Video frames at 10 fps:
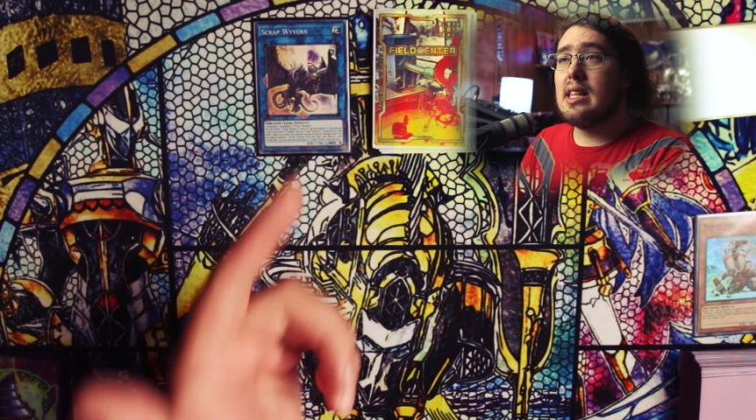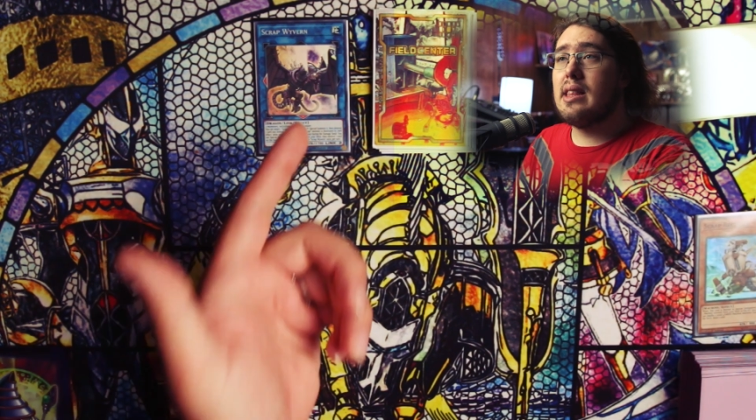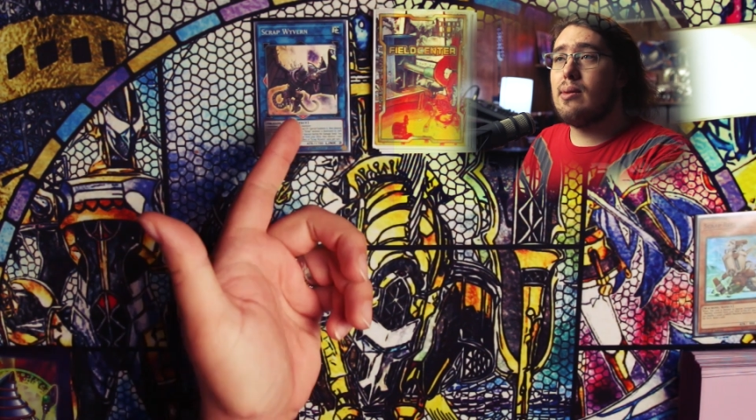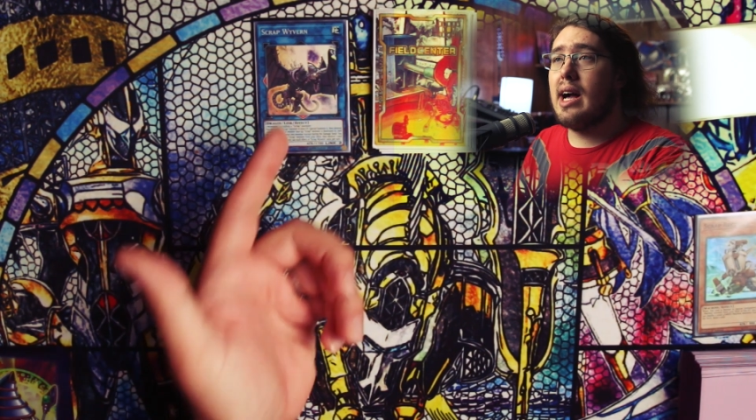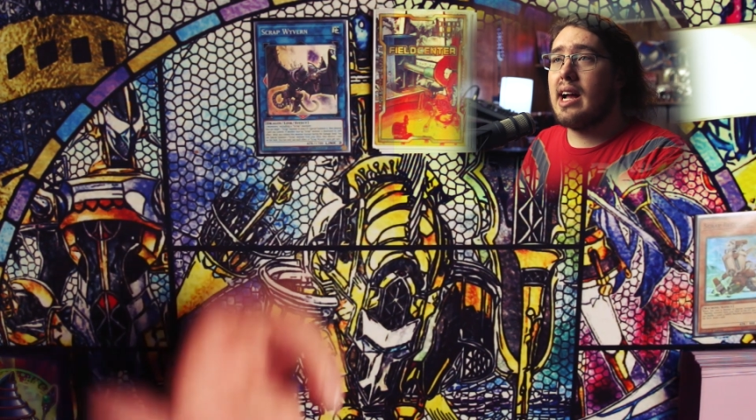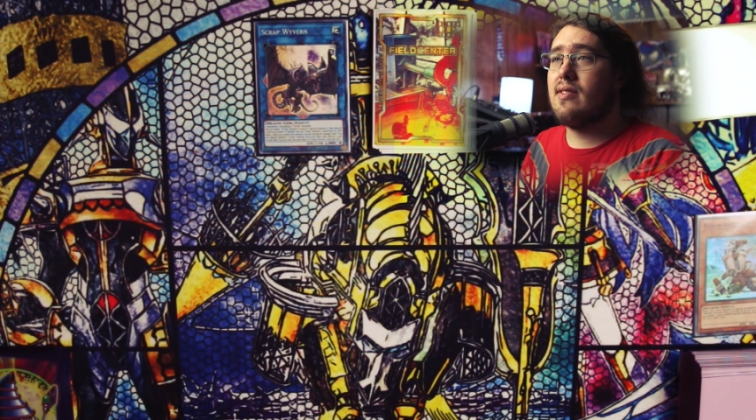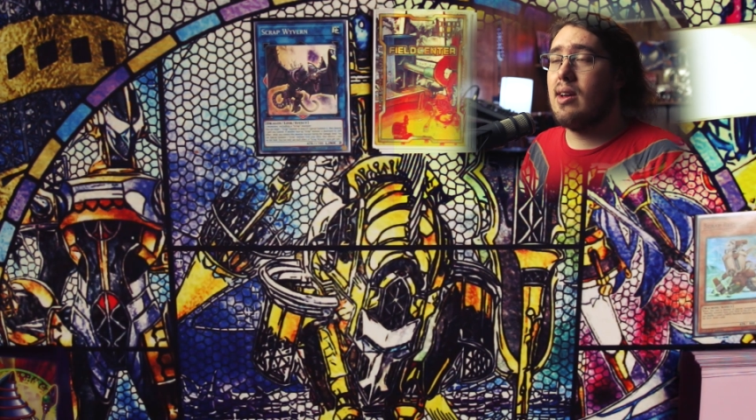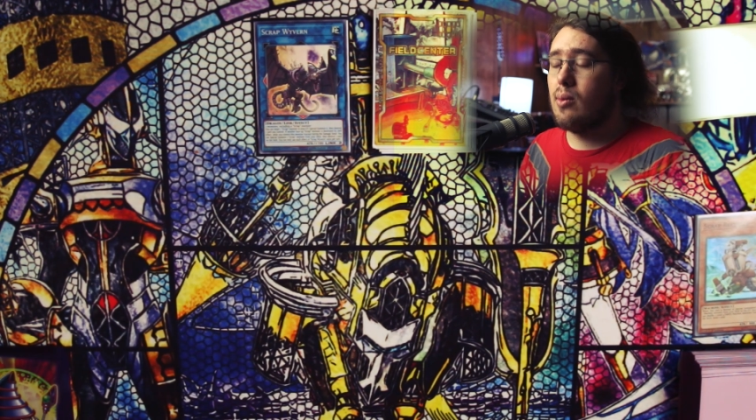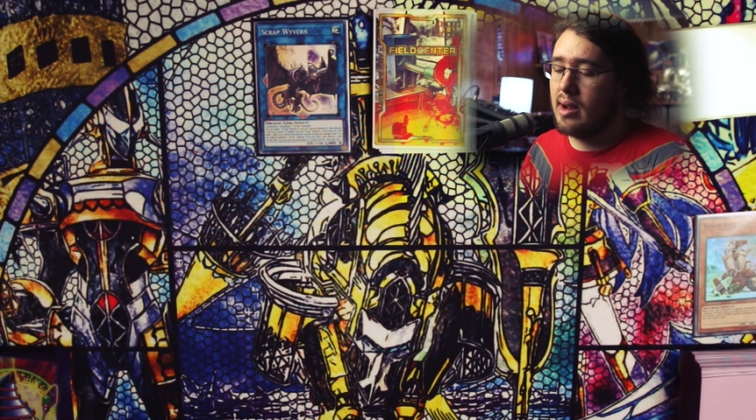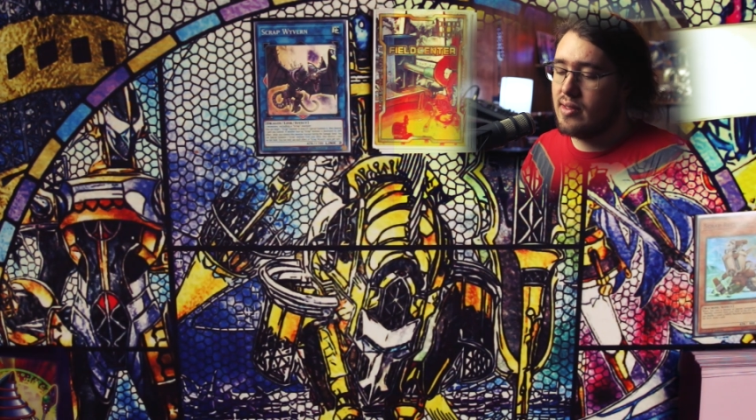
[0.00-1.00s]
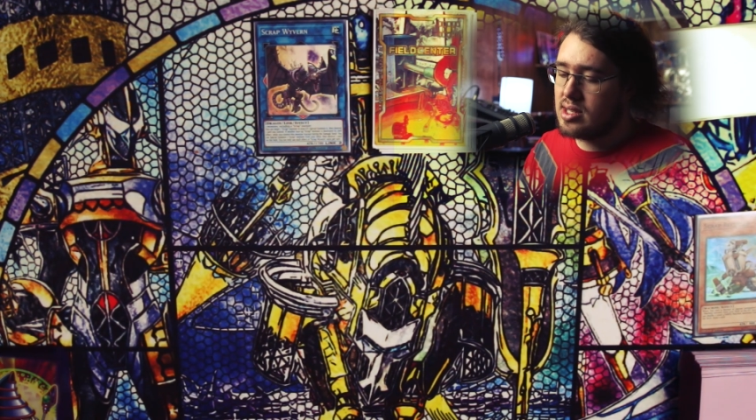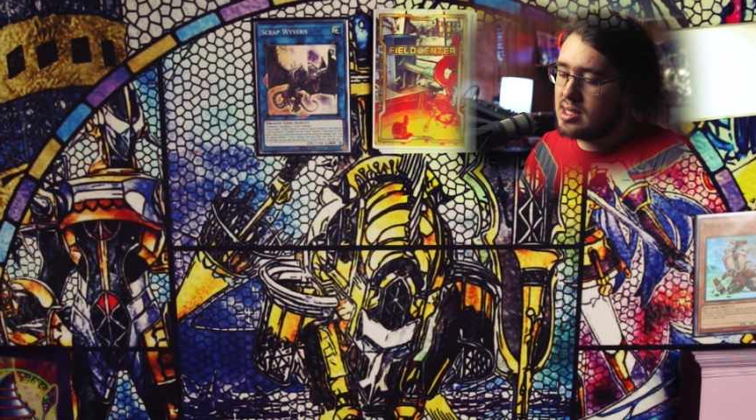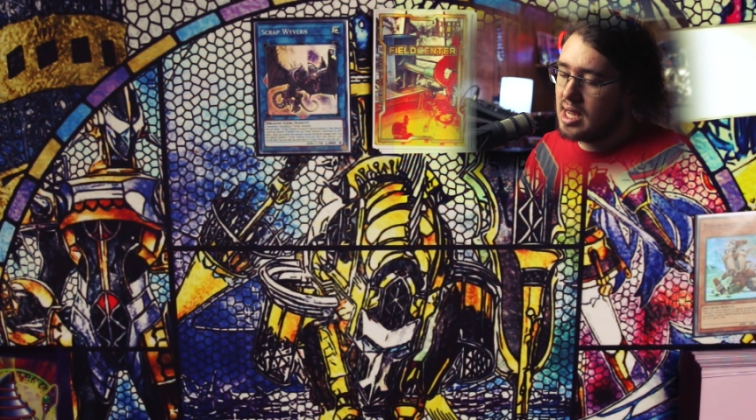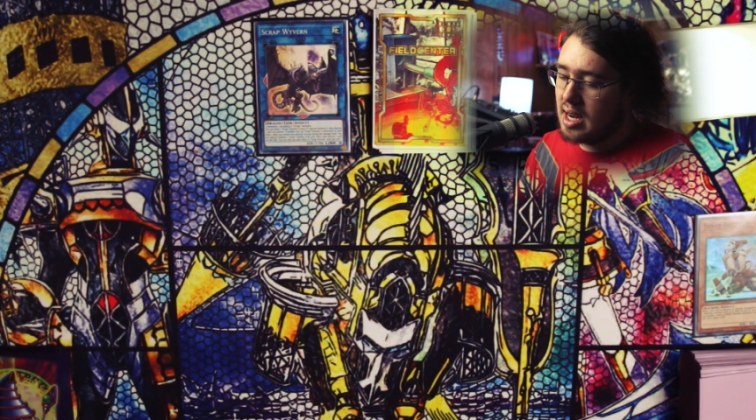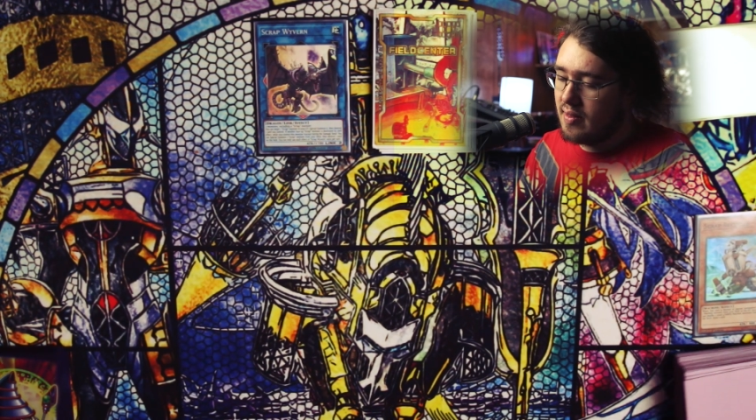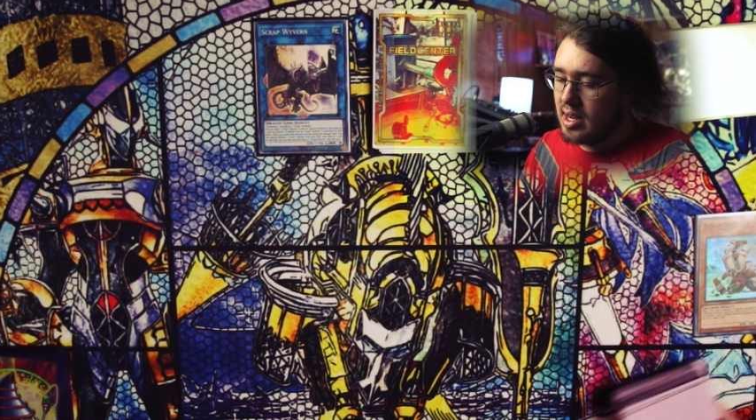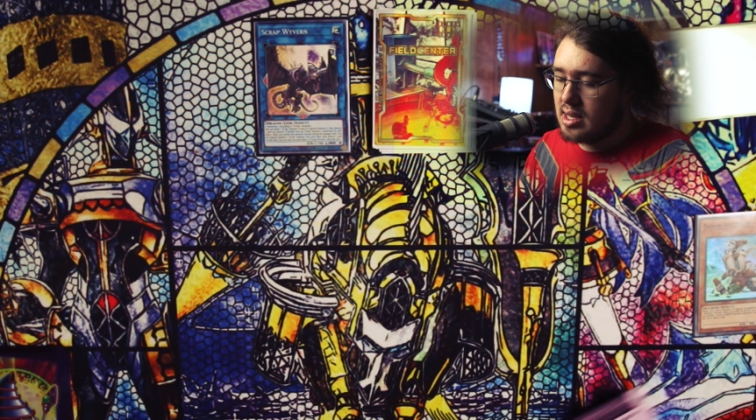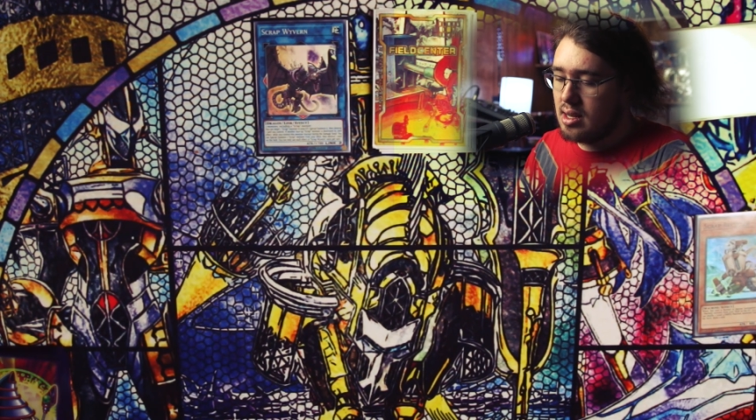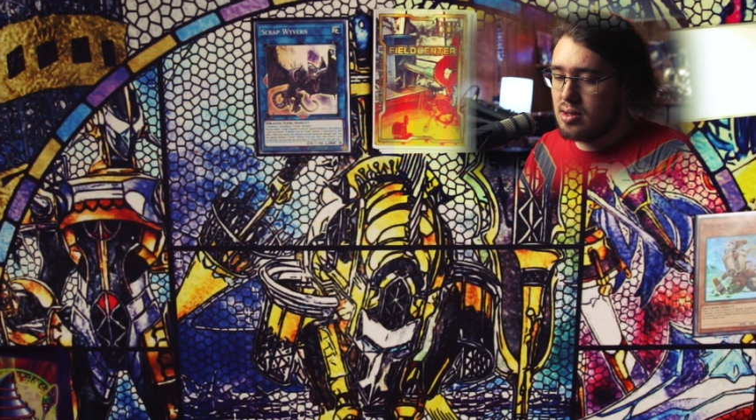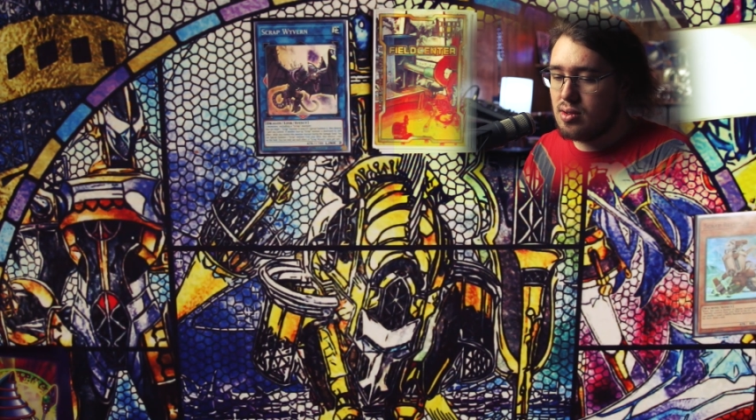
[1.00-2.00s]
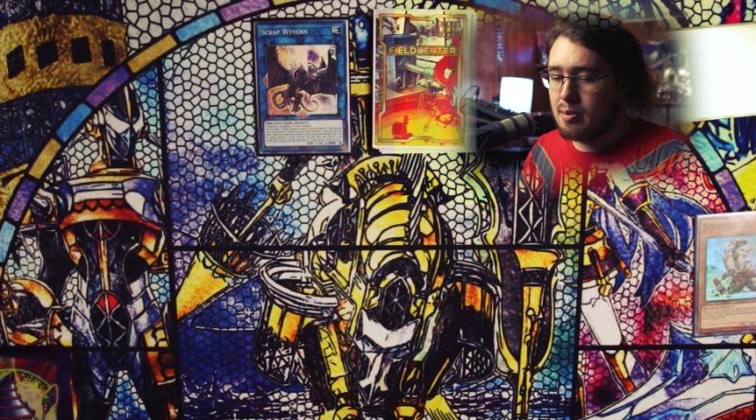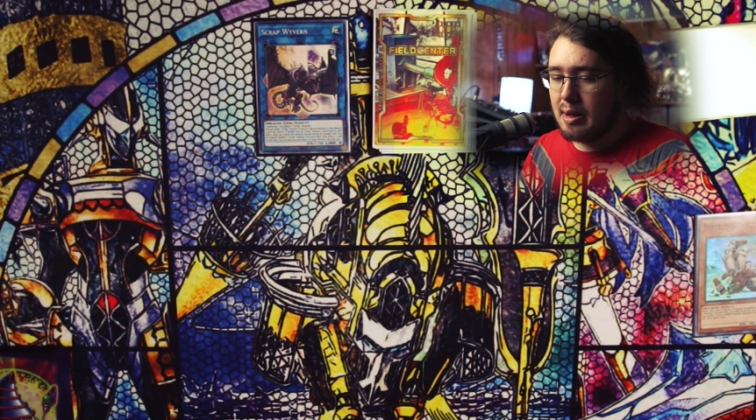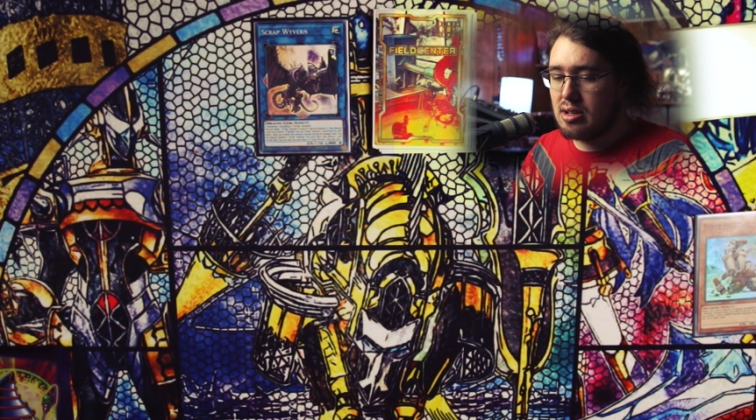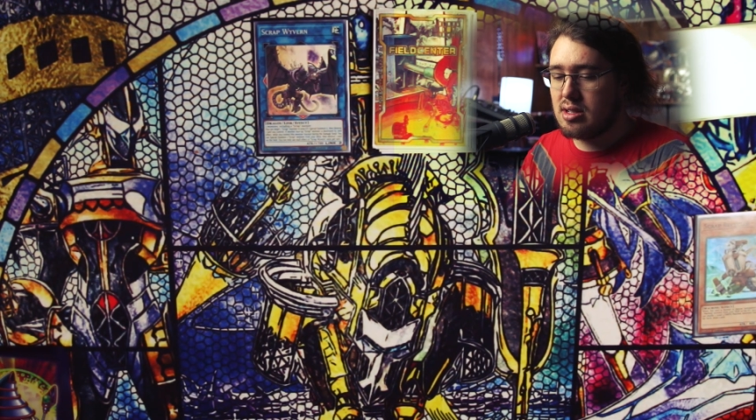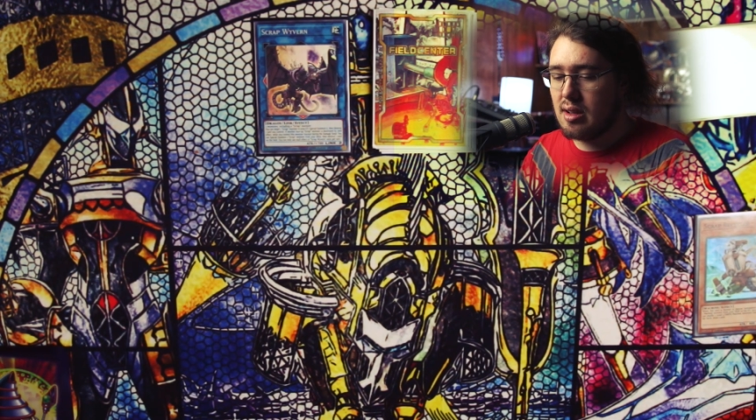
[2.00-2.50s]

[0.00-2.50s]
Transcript: Then we'll activate Wyvern's second effect to special